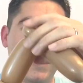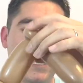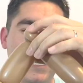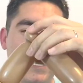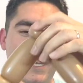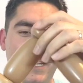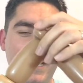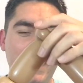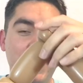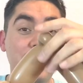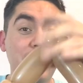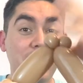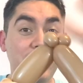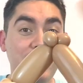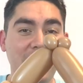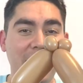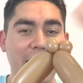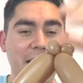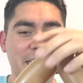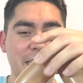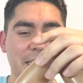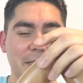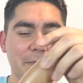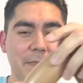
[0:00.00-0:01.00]
uh, either
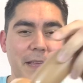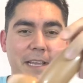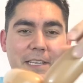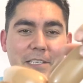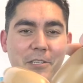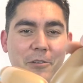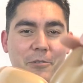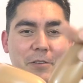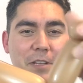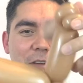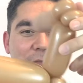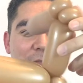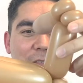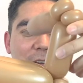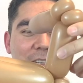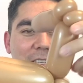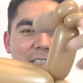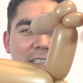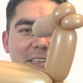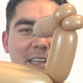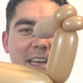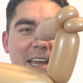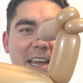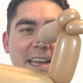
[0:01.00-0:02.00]
side, makes no
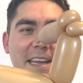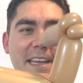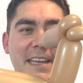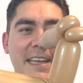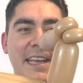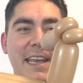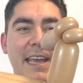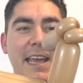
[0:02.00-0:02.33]
difference, okay?